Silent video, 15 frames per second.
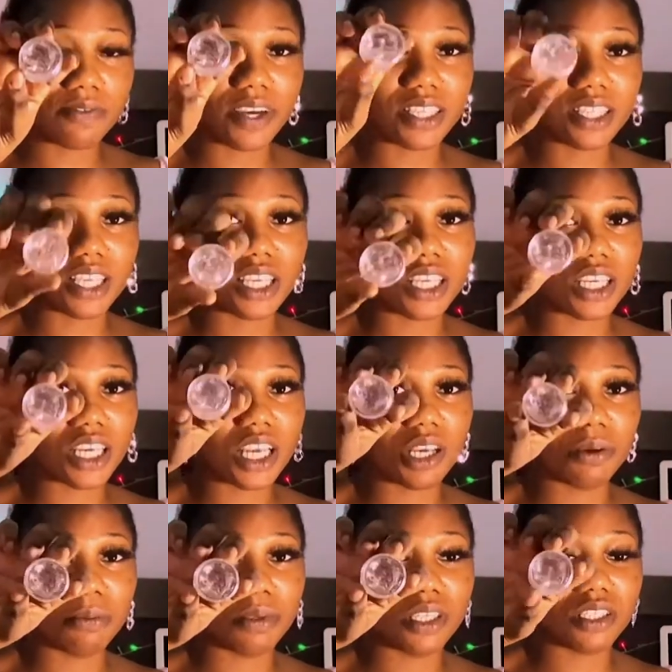I think
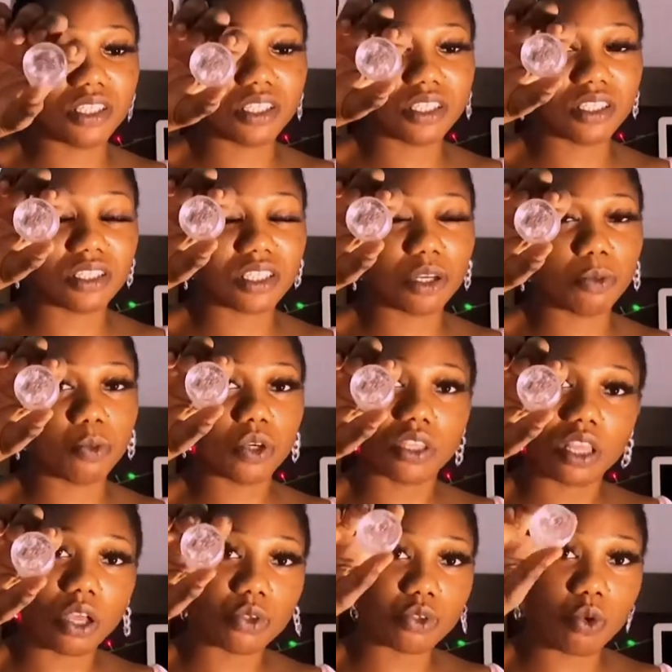it is
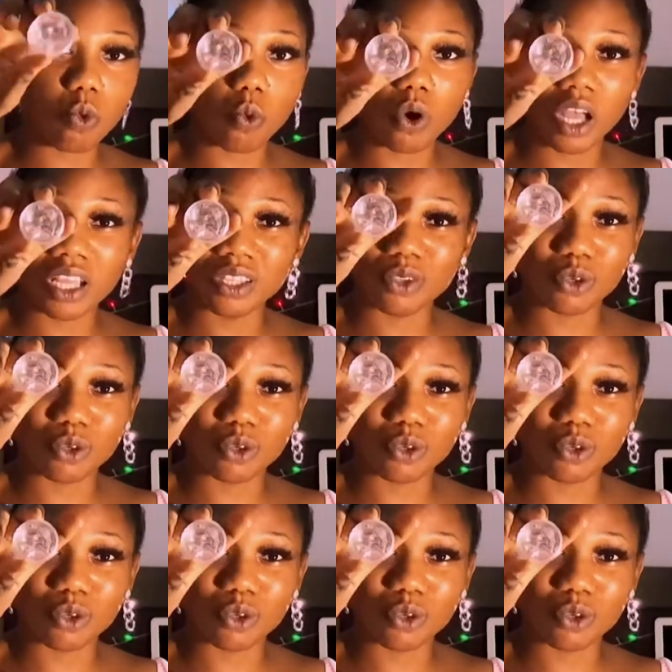1001